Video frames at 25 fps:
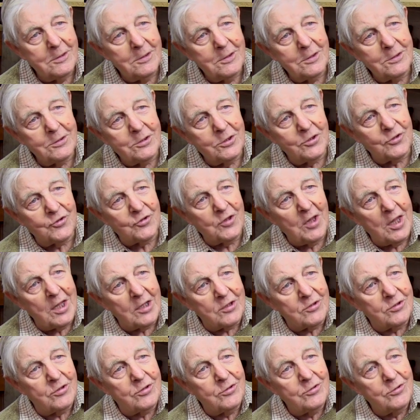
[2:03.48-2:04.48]
and it's
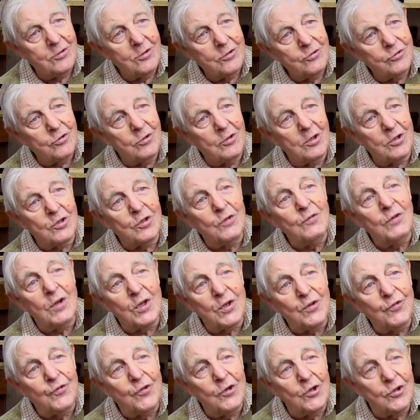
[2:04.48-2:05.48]
that. So that's the
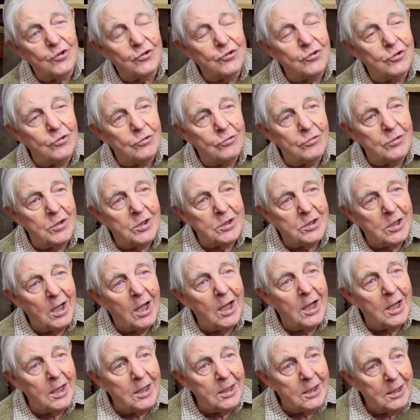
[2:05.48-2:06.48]
very first tool that
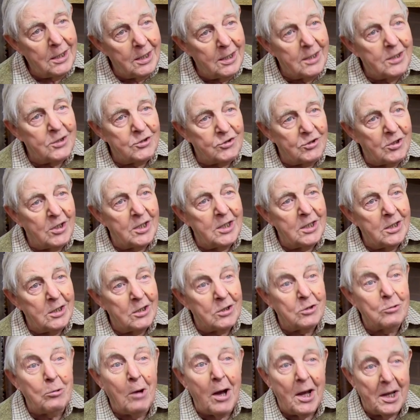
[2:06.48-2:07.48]
I actually
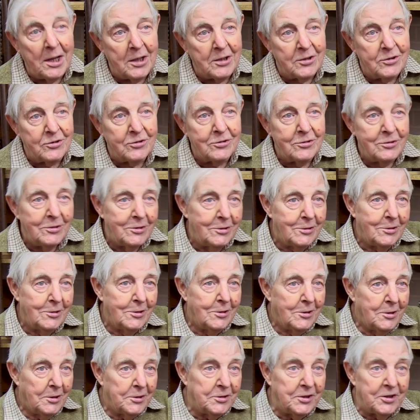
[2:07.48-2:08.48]
acquired,
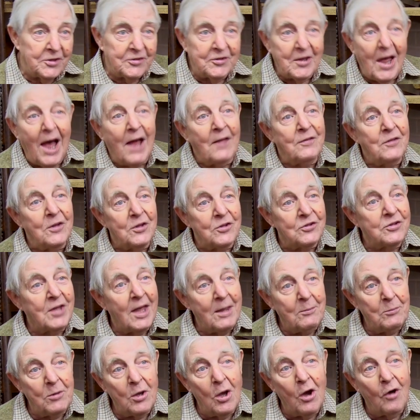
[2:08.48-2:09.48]
and it's that
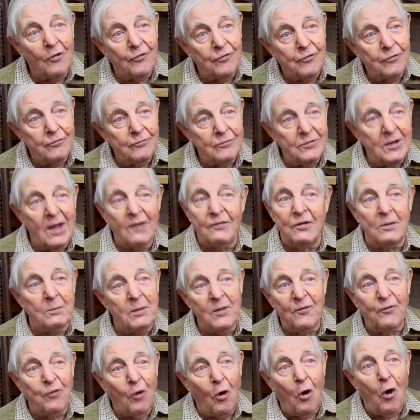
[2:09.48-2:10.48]
set me off. Never
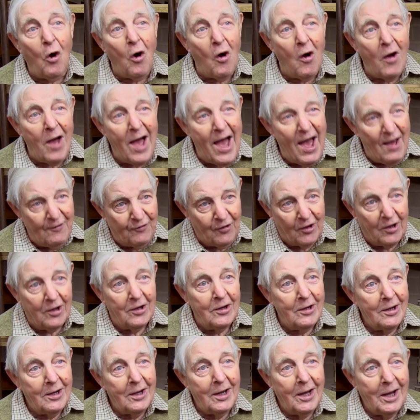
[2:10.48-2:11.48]
before, ever,
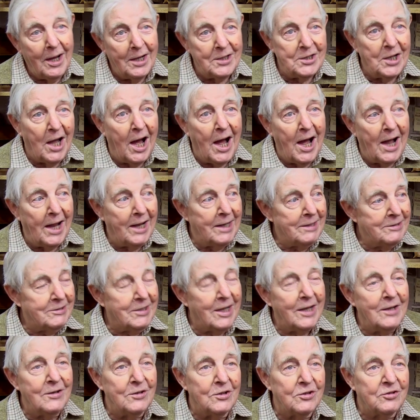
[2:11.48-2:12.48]
had I
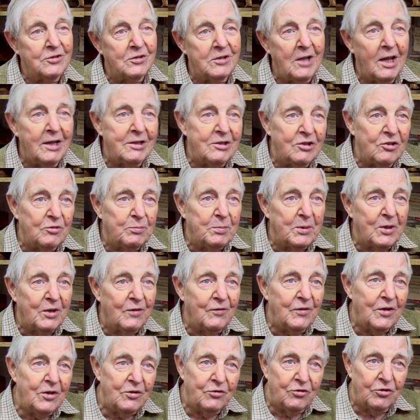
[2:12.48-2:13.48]
taken the slightest bit
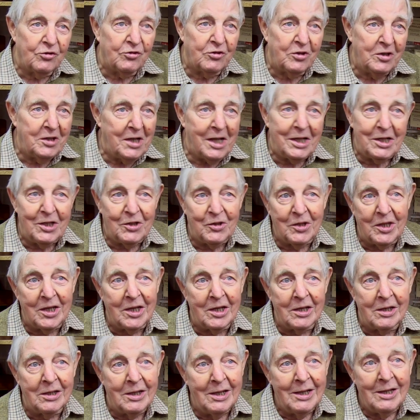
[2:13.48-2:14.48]
of interest in
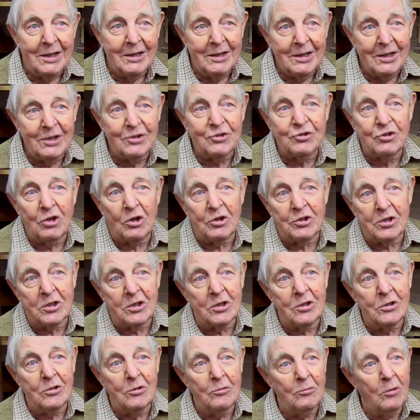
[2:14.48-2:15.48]
anything
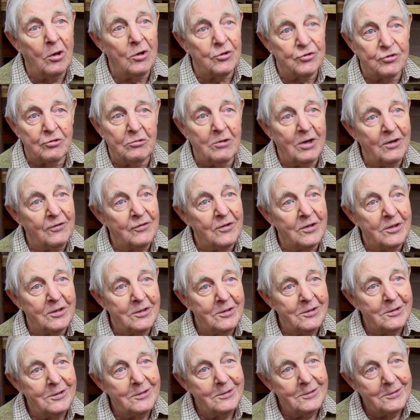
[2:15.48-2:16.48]
historical whatsoever,
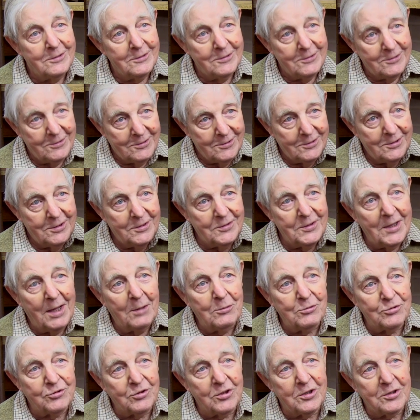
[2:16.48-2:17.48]
and
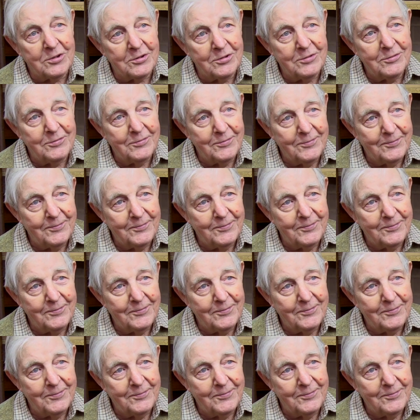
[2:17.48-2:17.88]
that was it.